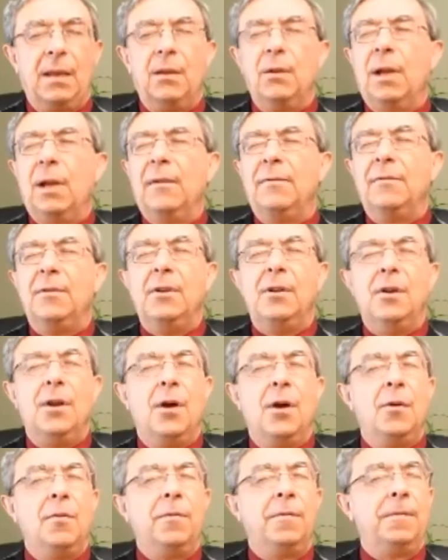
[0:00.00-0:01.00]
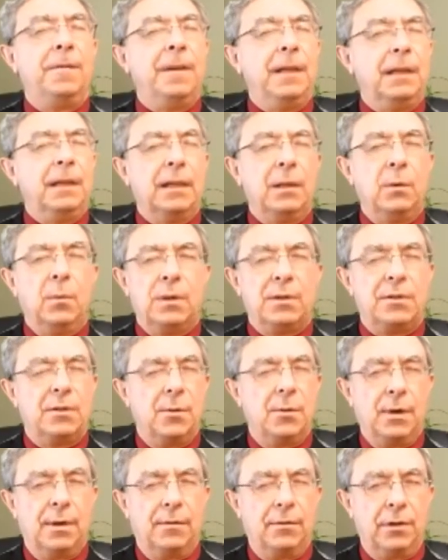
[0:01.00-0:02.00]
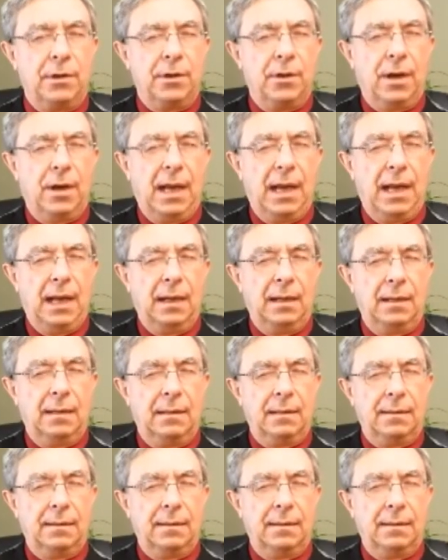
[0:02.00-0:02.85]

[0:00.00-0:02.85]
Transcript: You have no feeling whatsoever in your hand.